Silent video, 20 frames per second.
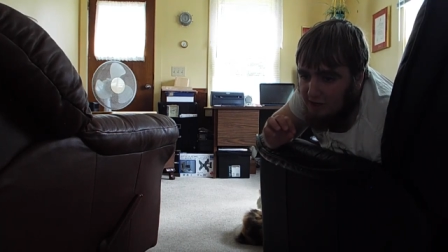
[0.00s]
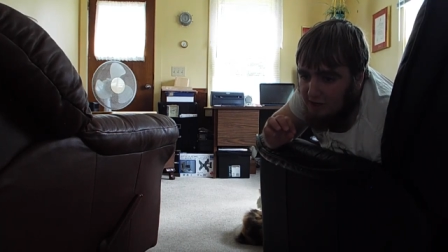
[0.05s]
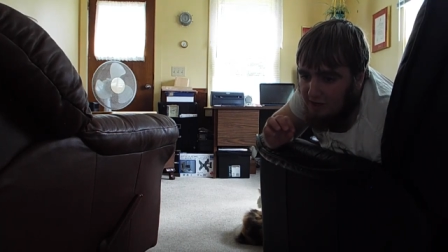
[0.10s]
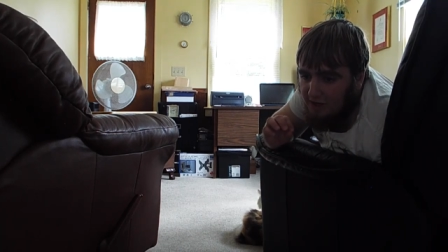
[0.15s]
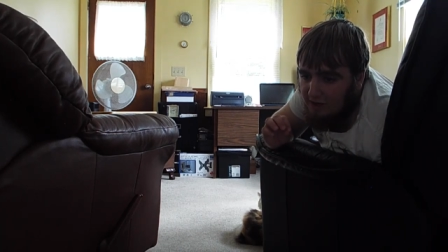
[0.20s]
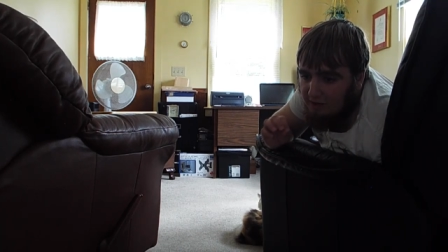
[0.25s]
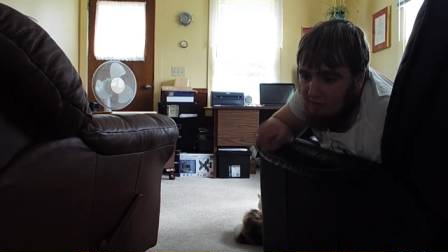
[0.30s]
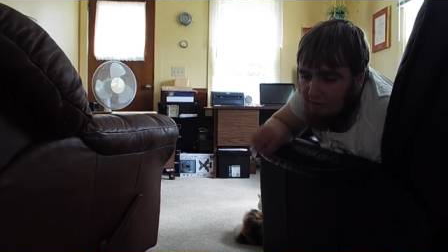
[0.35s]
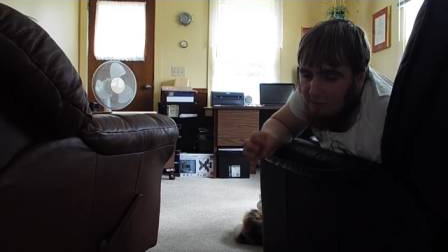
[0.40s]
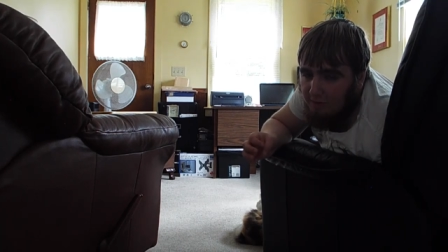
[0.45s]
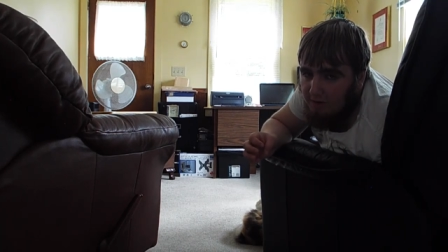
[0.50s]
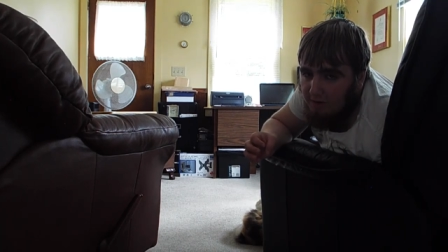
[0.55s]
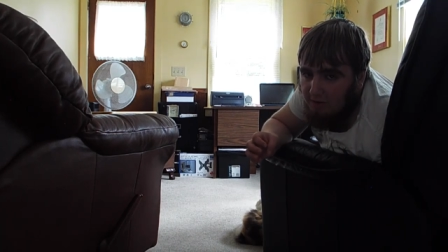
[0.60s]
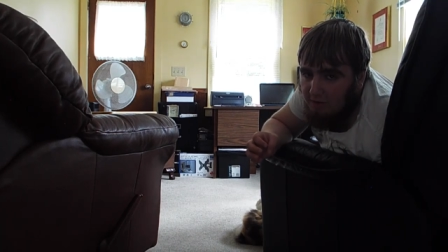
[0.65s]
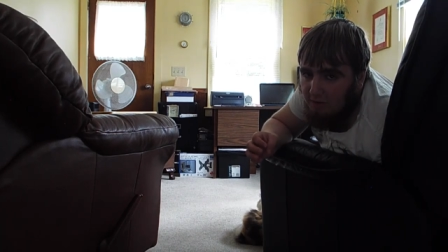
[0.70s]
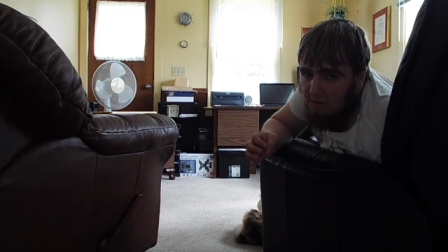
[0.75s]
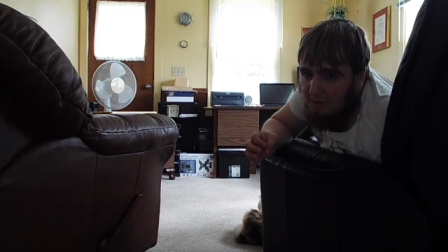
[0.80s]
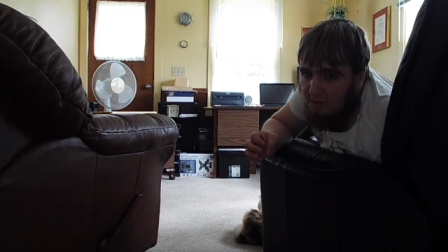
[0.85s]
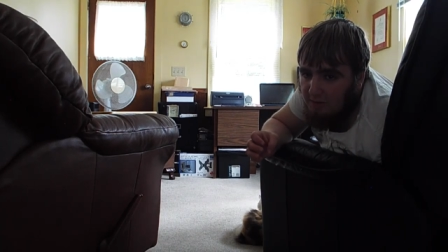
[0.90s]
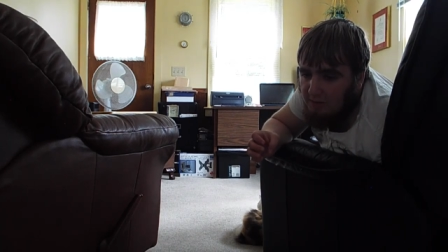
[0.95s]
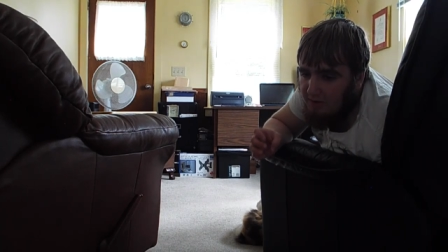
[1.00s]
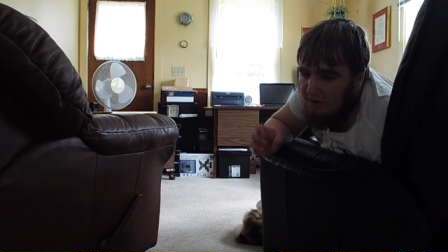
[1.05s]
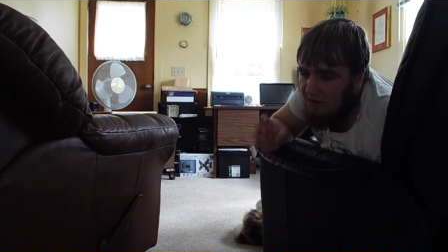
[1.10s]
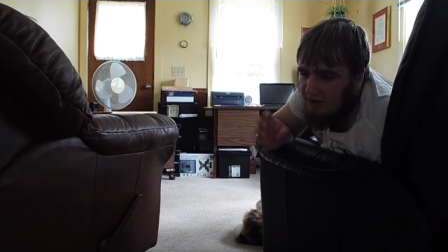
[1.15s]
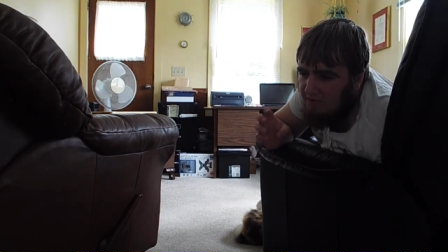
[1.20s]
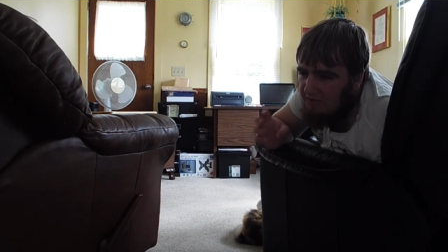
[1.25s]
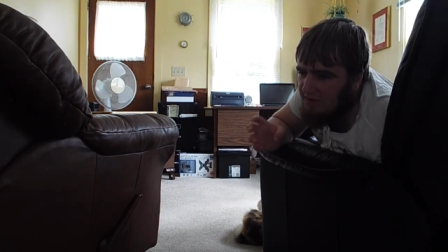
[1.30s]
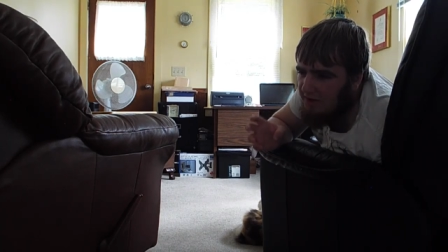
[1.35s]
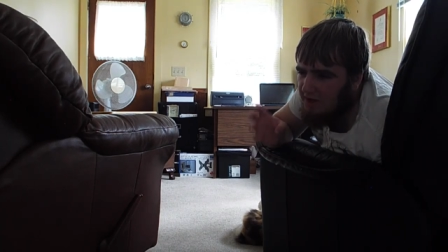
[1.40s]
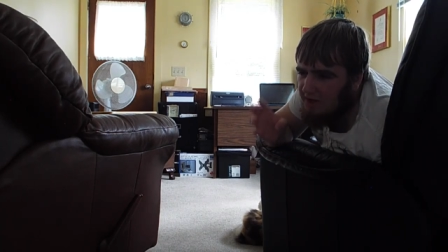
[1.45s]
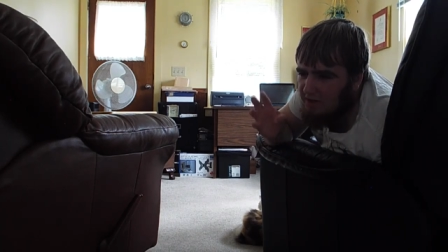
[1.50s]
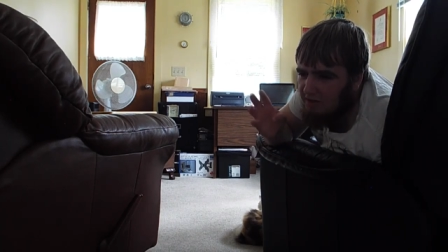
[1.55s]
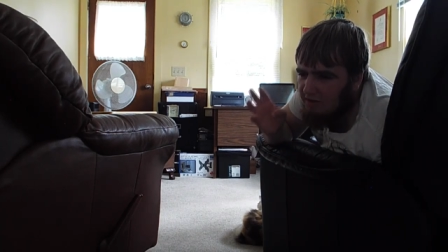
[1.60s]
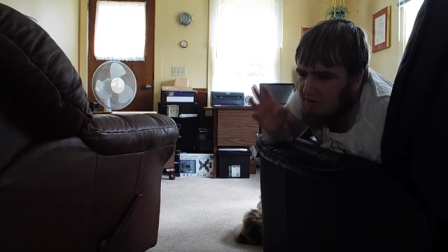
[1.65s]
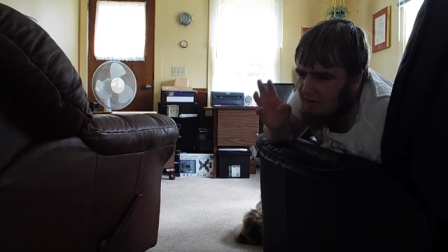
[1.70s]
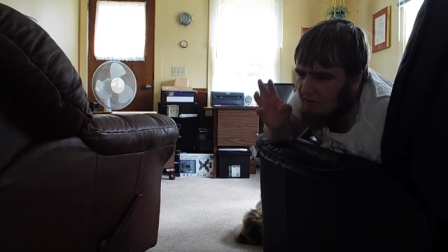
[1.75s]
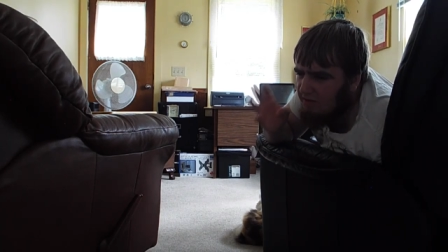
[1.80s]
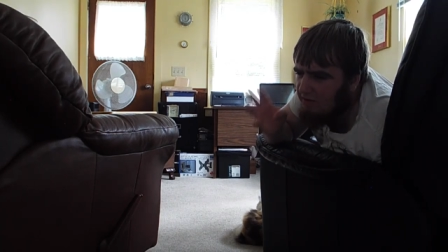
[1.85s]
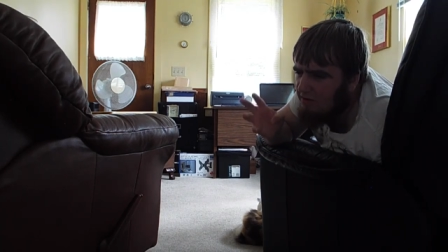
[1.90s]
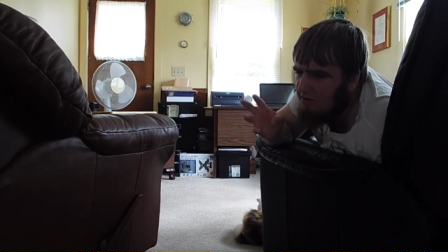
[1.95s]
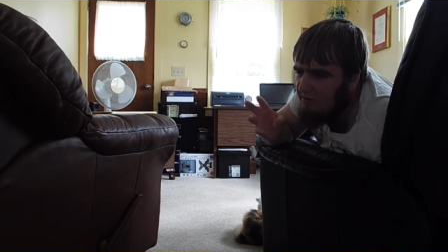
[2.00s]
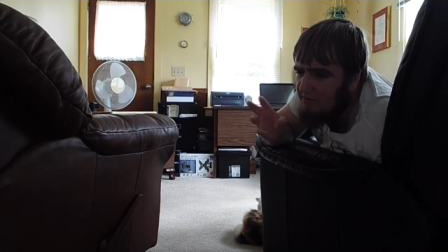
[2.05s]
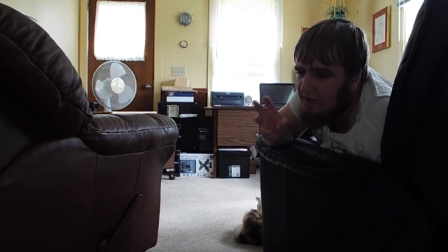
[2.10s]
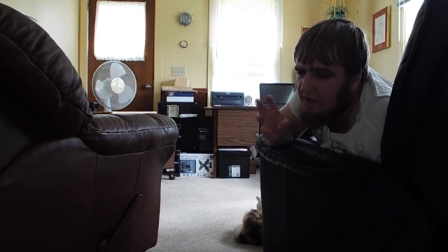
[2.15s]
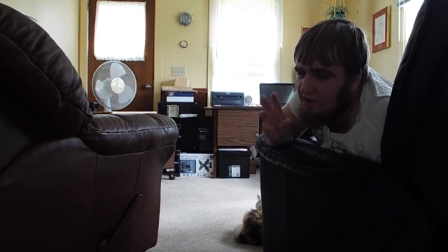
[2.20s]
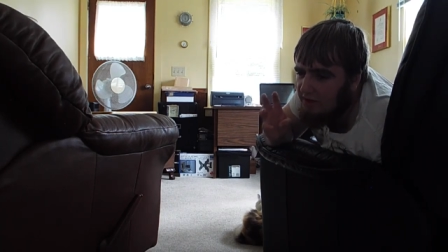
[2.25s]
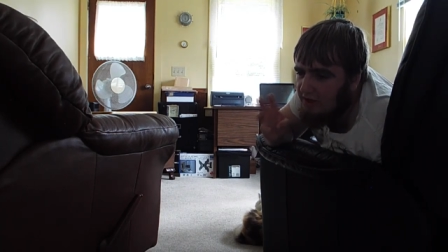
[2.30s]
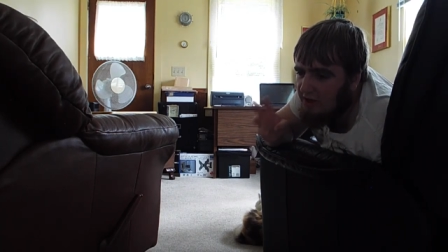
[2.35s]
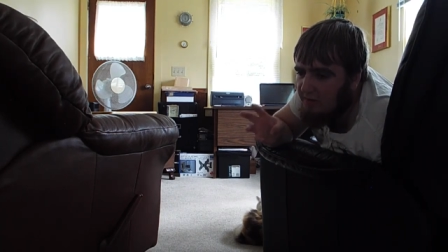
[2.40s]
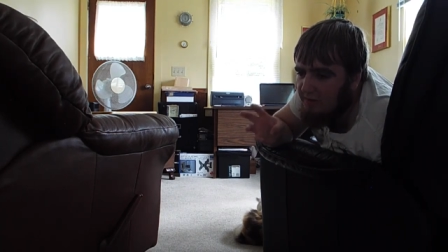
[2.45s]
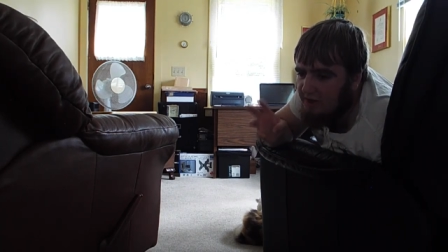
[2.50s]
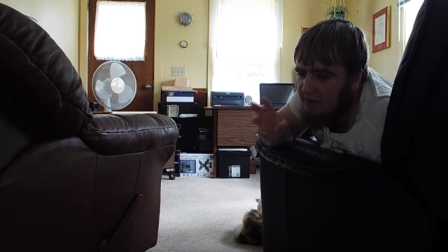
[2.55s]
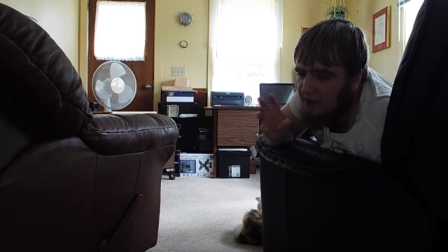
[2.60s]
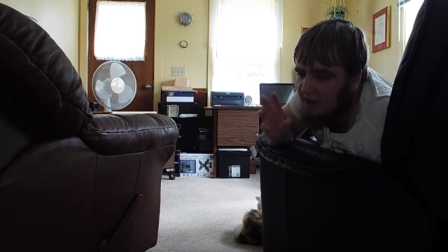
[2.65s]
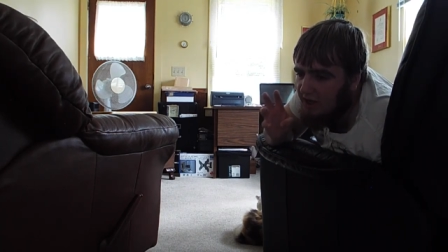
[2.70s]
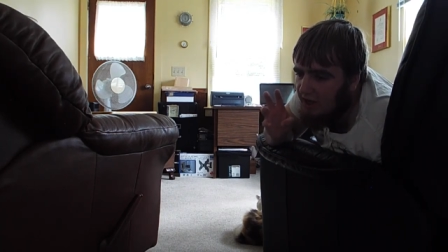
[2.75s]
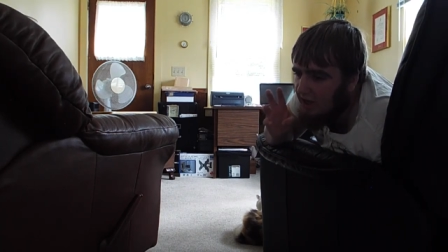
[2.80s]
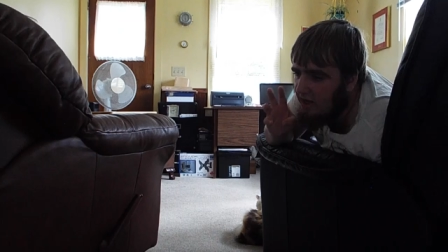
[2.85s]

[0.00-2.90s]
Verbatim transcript: like filming in front of people because I feel like I look so stupid they look at me like